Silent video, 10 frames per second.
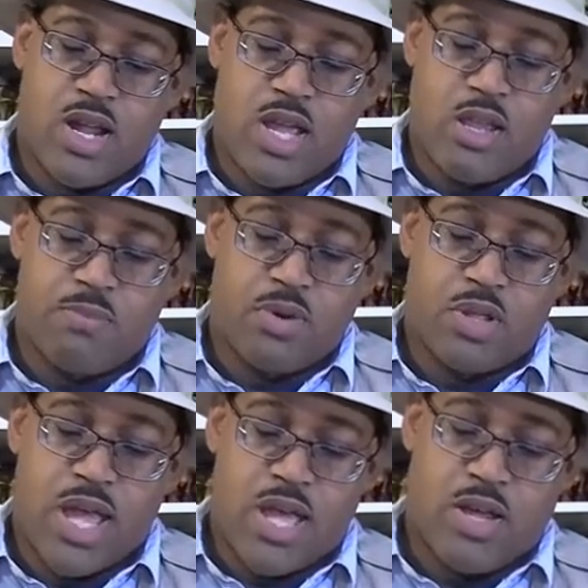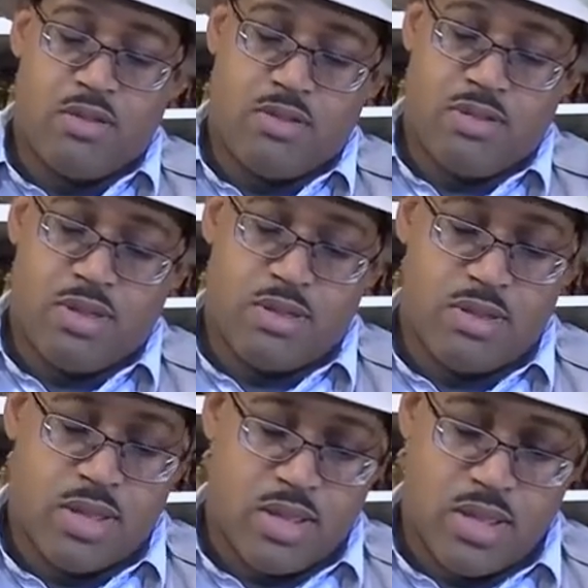and you pull out this
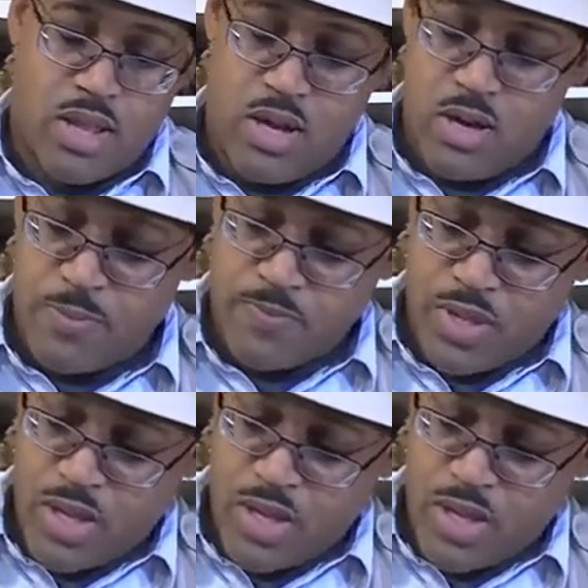thing here